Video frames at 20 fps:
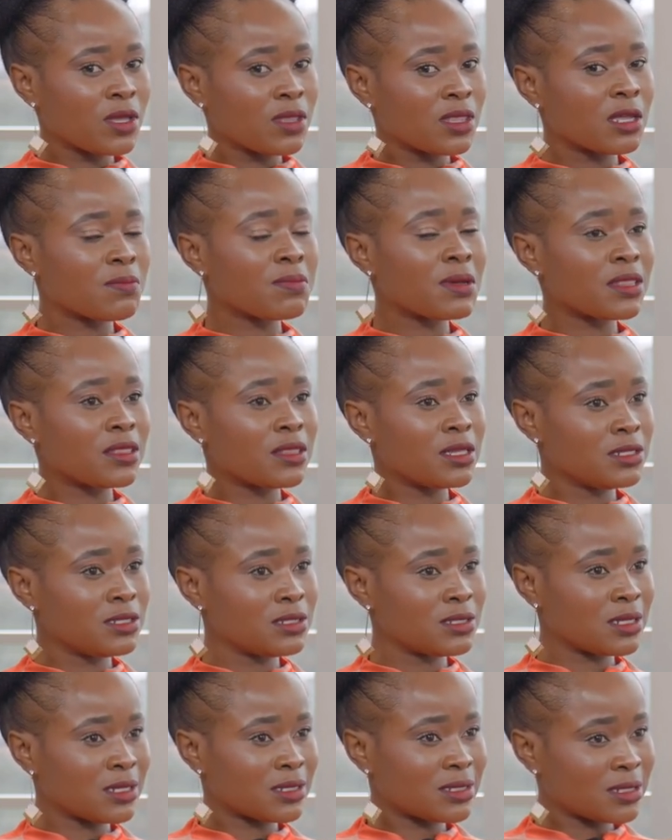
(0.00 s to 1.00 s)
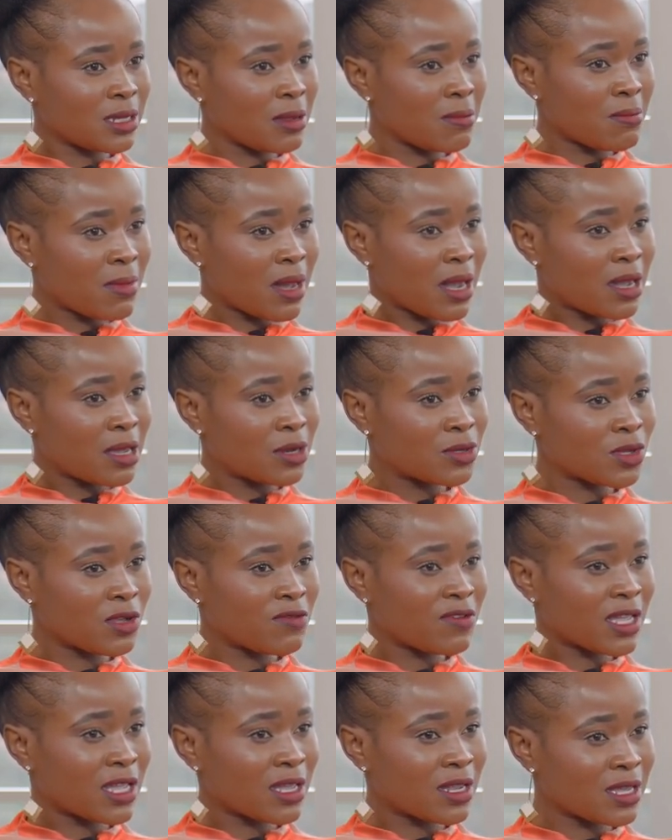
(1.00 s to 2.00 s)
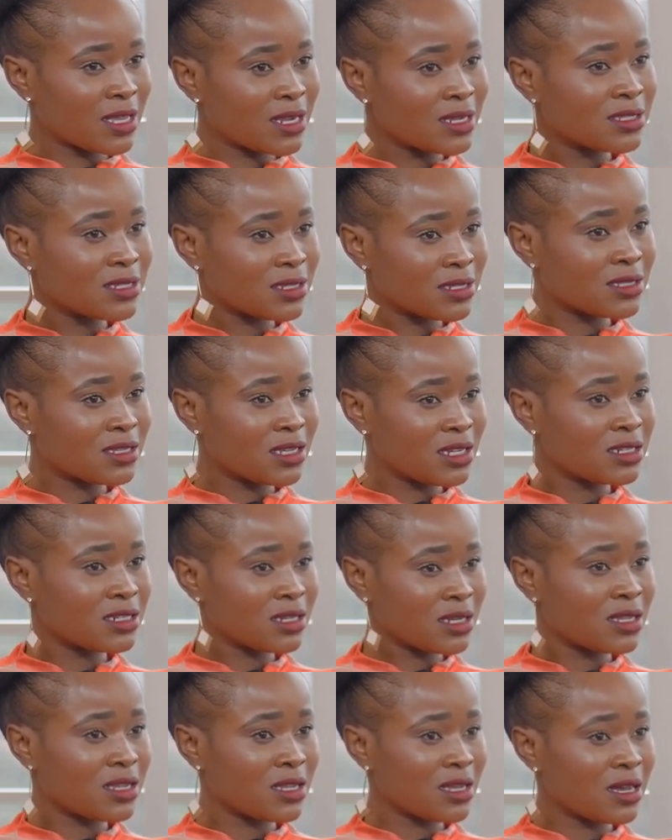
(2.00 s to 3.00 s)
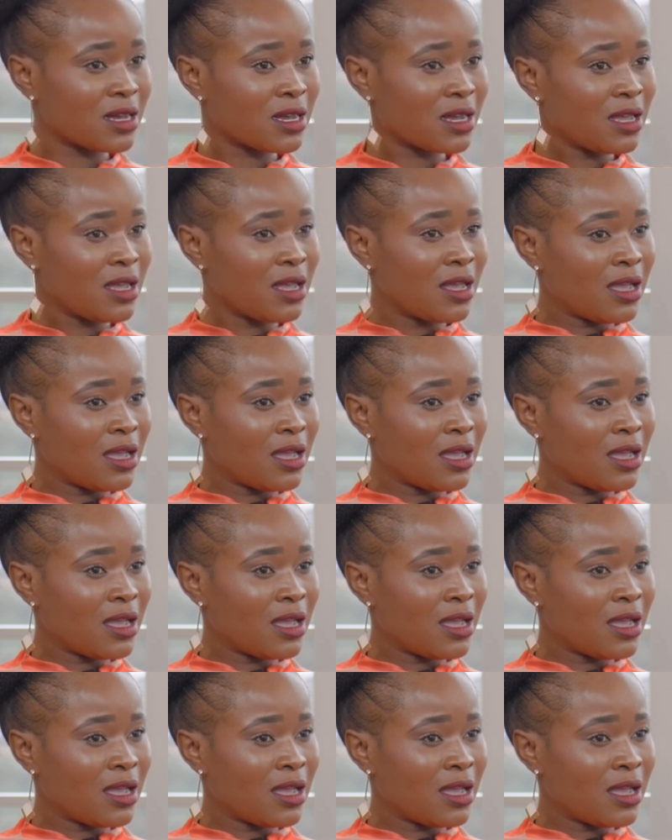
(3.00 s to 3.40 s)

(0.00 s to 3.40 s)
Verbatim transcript: But, but this is the same mind. So if I can get a distinction here,